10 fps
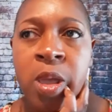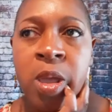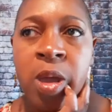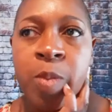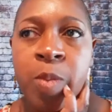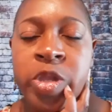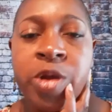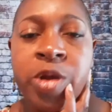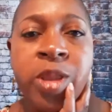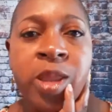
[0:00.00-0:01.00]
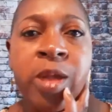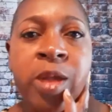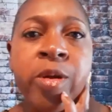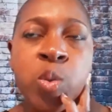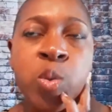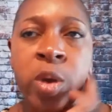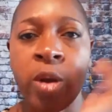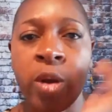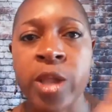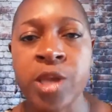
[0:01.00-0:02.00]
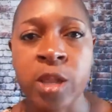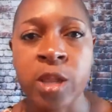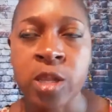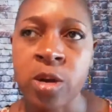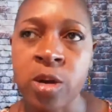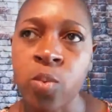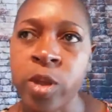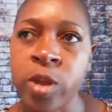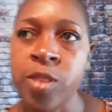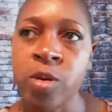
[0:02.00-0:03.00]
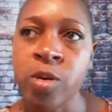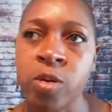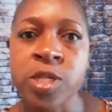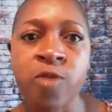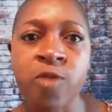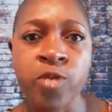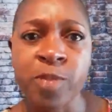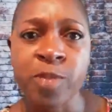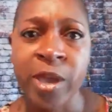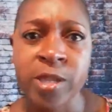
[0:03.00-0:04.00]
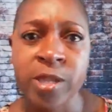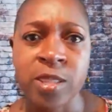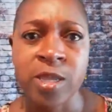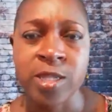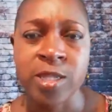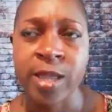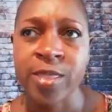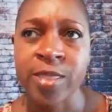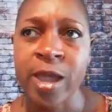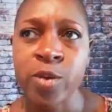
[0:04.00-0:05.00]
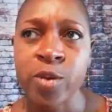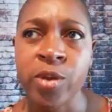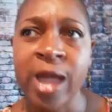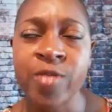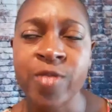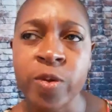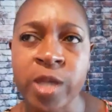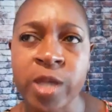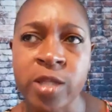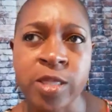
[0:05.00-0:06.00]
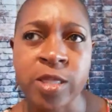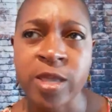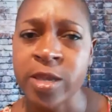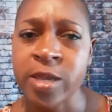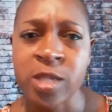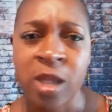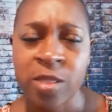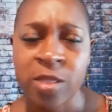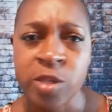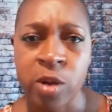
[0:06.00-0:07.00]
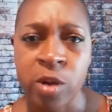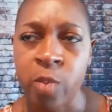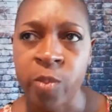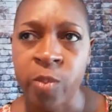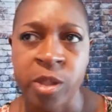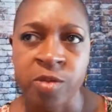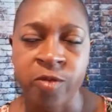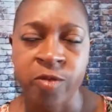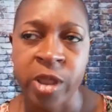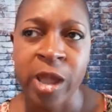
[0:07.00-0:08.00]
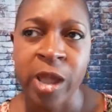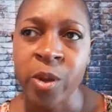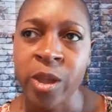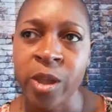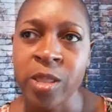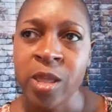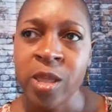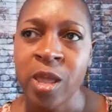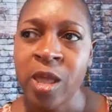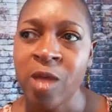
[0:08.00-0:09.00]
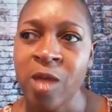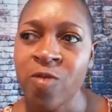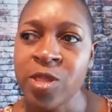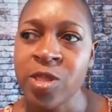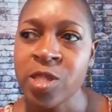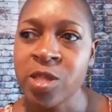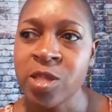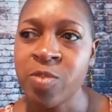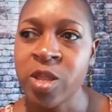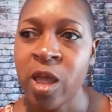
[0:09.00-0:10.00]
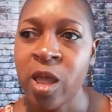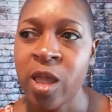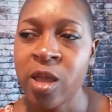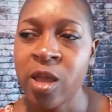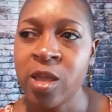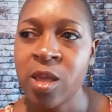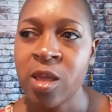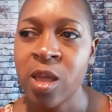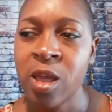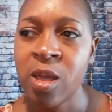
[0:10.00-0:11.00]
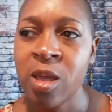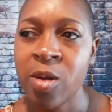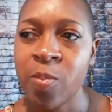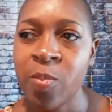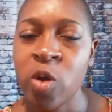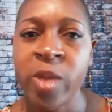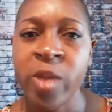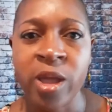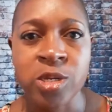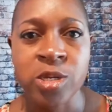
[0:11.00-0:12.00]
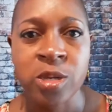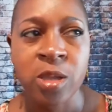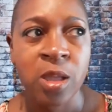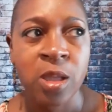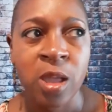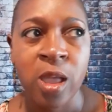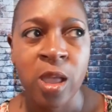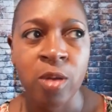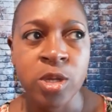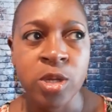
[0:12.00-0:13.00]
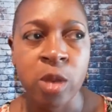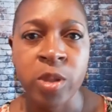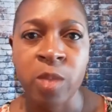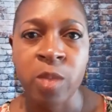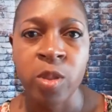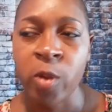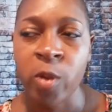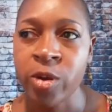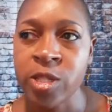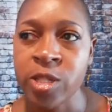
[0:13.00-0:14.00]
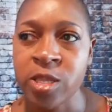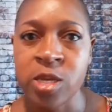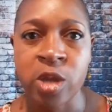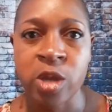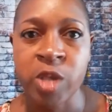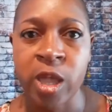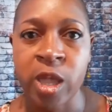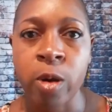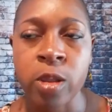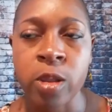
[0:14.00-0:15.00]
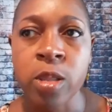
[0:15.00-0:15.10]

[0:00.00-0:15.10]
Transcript: Particularly in areas where it's going to deal with your self-respect and things like that. So you have those kinds of things. There's no compromising for that. But if it's something like, oh my gosh, I only shop at Neiman Marcus and he shops at Kmart,